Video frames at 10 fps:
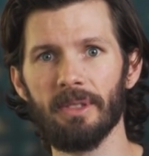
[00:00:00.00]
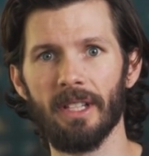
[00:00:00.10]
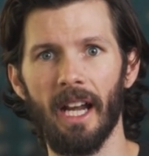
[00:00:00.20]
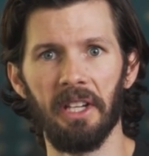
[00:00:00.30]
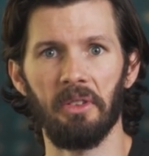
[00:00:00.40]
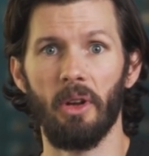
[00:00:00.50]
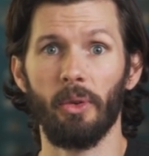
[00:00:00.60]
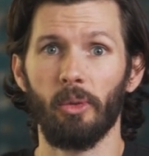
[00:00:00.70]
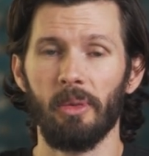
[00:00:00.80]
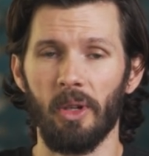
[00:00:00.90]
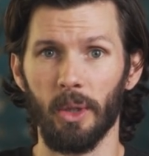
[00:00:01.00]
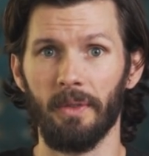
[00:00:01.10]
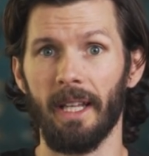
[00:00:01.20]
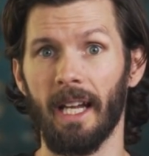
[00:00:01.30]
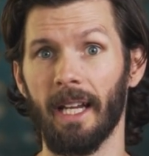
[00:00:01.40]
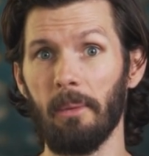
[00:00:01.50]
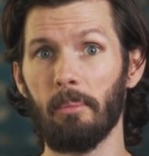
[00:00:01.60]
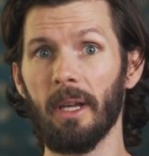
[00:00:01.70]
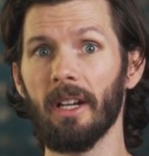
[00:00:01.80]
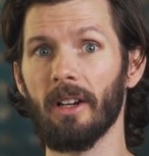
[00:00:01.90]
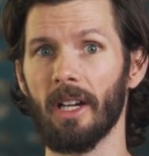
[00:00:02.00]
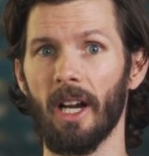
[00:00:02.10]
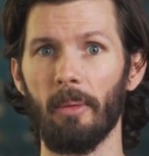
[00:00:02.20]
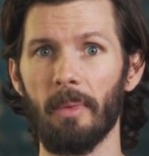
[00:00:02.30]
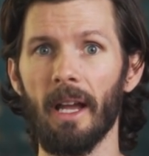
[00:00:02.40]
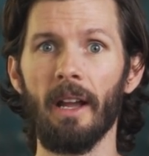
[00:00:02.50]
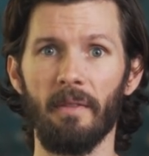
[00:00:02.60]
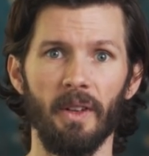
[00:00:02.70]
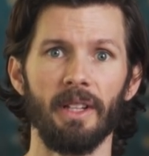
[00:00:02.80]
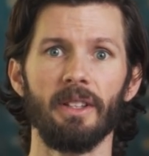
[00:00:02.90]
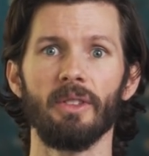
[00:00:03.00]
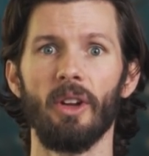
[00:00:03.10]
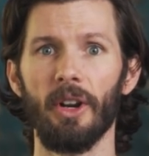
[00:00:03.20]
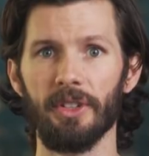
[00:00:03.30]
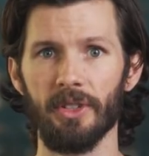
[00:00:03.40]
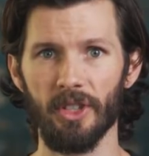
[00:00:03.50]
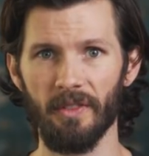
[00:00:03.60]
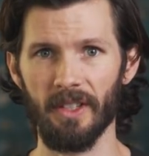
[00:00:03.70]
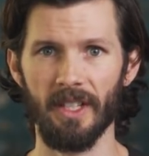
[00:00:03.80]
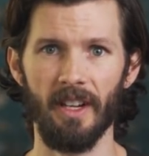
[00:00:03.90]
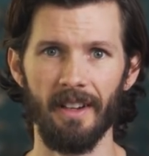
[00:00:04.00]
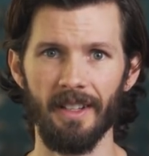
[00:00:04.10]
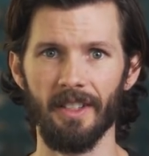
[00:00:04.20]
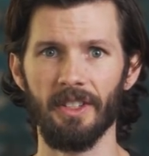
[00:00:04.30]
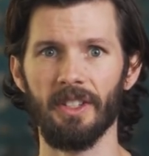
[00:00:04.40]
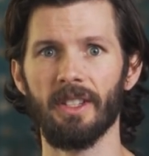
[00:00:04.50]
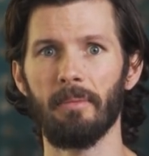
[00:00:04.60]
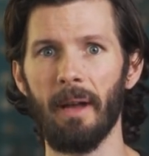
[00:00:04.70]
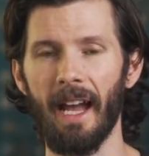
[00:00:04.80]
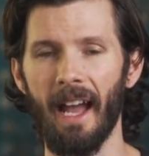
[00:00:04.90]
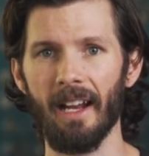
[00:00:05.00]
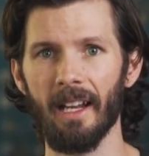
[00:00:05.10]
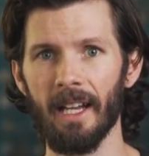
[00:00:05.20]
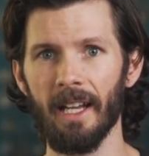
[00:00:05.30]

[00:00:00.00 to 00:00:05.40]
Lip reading: side, it would also be cool if they had a bigger cup for the larger surface areas such as the back.